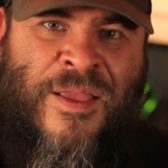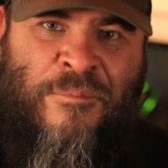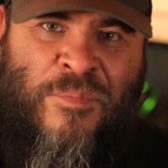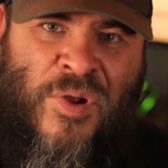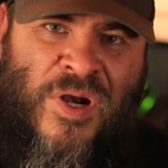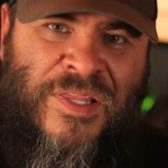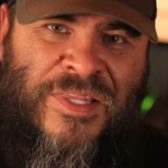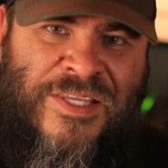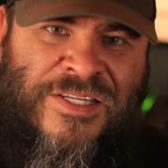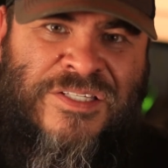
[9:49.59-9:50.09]

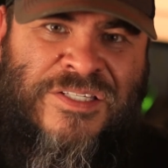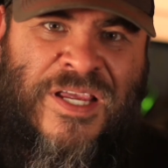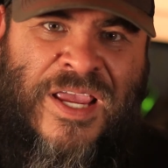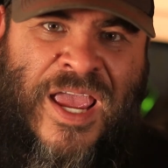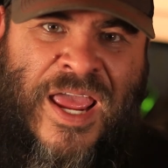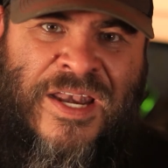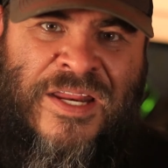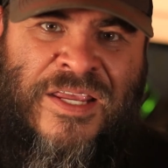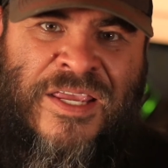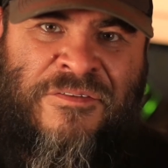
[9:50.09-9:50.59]
But at least it
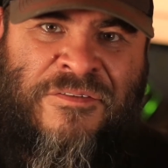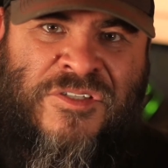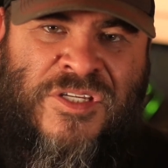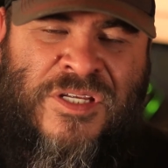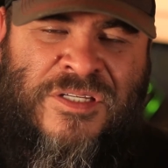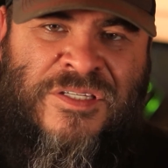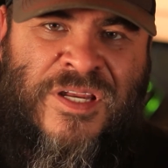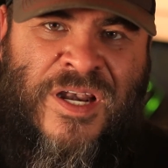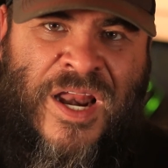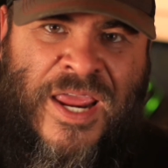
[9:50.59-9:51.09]
kind of gives
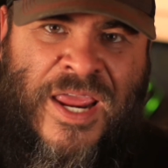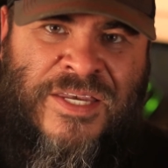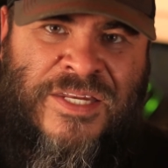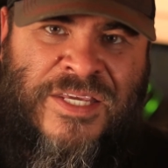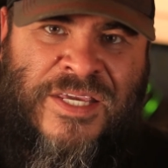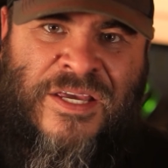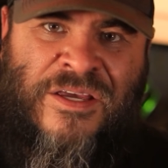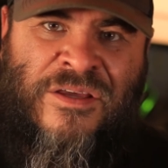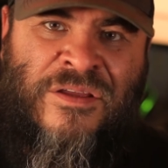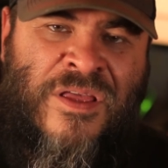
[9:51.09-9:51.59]
us an
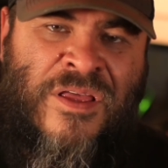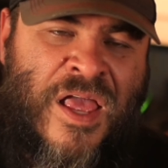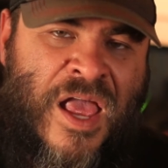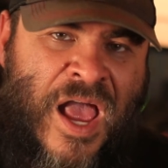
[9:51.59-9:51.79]
idea.